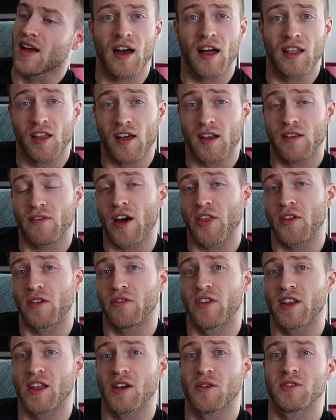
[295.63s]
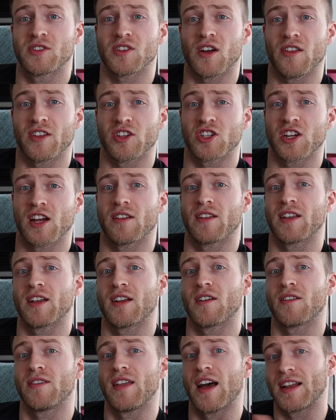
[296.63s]
A lot of other videos on the channel
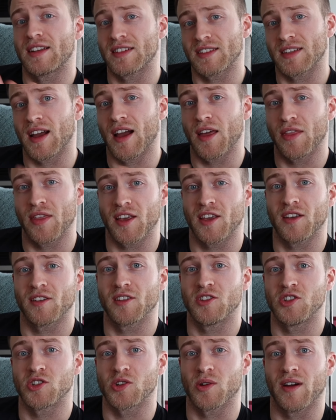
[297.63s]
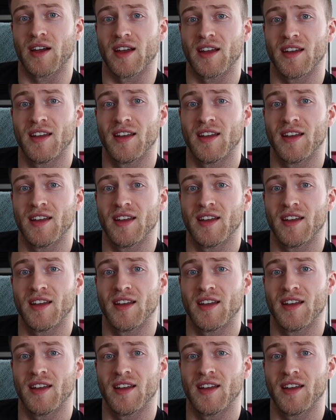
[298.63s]
here that I think you'll enjoy.